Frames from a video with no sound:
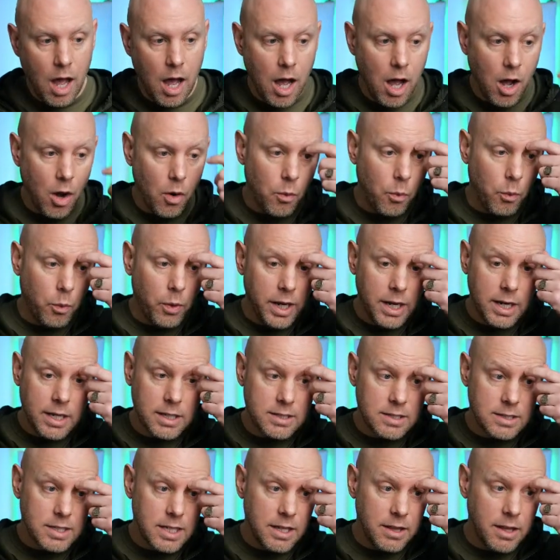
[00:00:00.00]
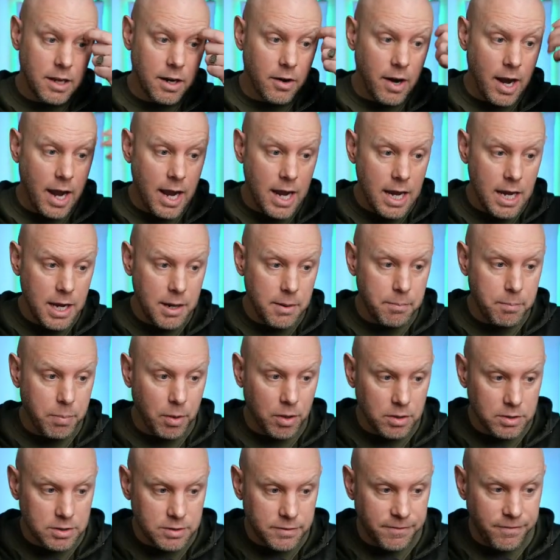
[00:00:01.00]
we can see there, hey,
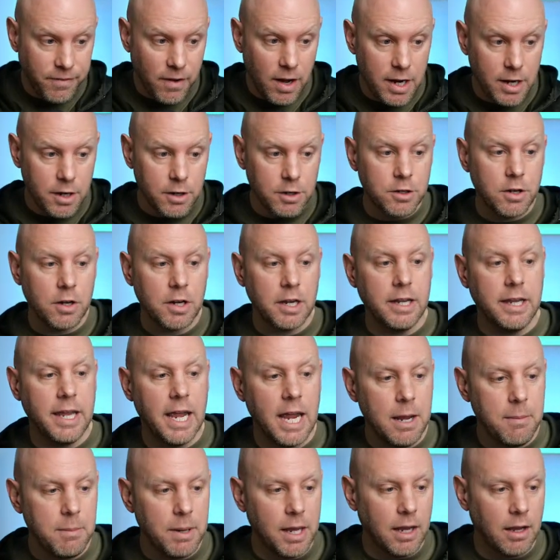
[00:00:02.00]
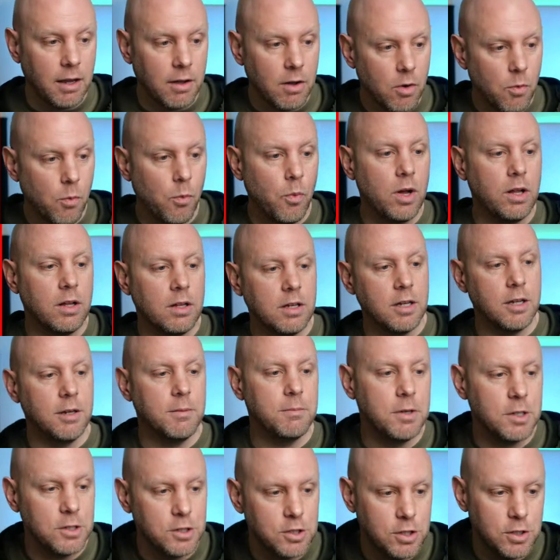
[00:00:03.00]
Pulse Fired Gaming, welcome
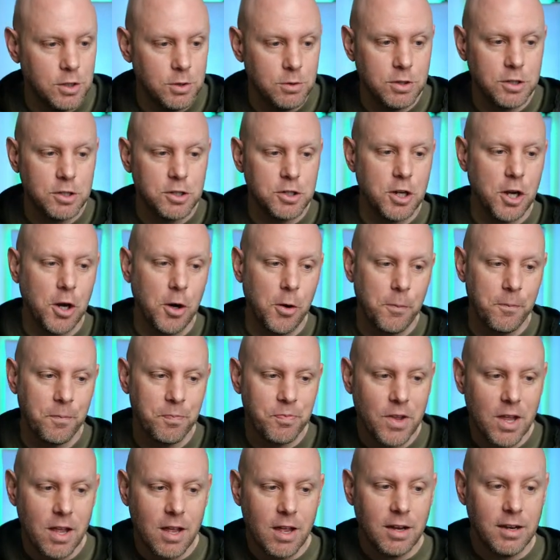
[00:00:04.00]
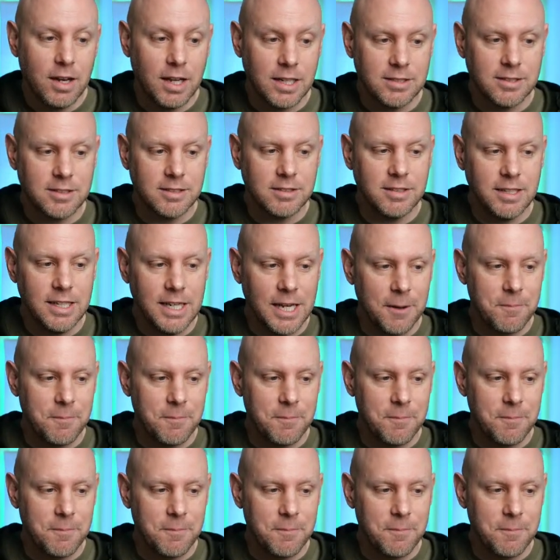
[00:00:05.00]
to the show. Nice to see you.